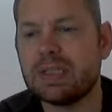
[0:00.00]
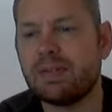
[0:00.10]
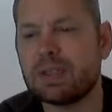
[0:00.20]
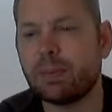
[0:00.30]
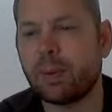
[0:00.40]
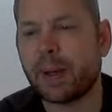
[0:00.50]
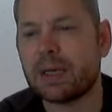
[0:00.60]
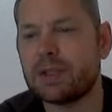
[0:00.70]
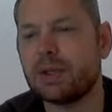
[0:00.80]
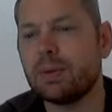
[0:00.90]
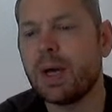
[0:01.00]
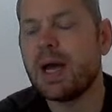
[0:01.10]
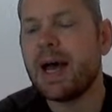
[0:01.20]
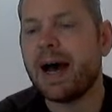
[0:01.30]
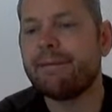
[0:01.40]
is divisible by 2
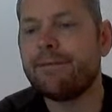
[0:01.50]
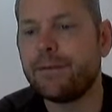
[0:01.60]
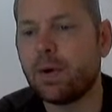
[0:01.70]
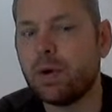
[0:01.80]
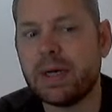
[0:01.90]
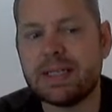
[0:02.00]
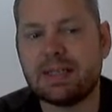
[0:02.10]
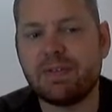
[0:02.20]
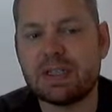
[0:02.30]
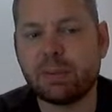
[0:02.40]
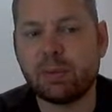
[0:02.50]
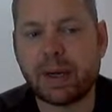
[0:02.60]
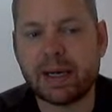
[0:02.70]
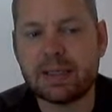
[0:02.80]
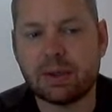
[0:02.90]
and 4 is divisible
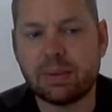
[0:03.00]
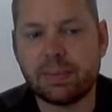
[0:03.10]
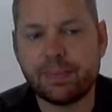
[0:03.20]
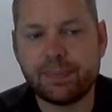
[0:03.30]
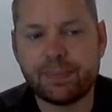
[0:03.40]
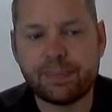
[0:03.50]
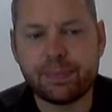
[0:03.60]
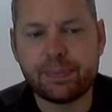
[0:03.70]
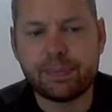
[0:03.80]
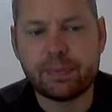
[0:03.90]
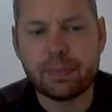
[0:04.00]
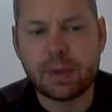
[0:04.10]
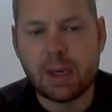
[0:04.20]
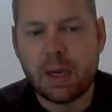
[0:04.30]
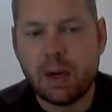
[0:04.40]
by 2.
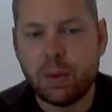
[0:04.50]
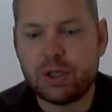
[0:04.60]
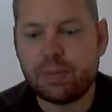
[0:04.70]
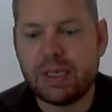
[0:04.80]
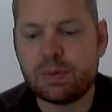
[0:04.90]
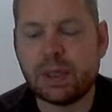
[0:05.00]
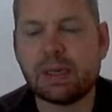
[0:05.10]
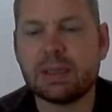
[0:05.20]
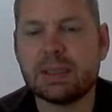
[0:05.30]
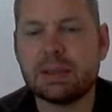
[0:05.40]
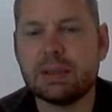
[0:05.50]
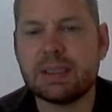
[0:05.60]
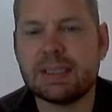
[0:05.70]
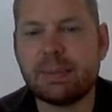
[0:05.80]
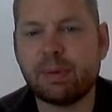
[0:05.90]
Which means we can
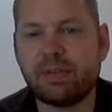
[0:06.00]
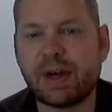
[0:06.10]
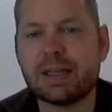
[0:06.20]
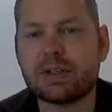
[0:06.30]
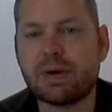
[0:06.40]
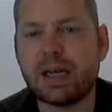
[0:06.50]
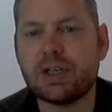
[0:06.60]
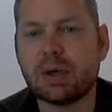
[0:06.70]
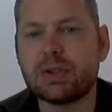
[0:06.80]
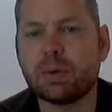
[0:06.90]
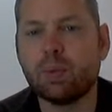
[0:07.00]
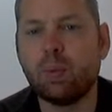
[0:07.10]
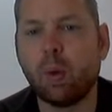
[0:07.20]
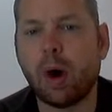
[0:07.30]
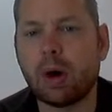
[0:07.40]
simplify this ratio to
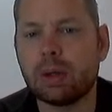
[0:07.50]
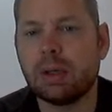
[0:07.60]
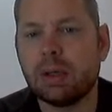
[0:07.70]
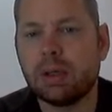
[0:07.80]
1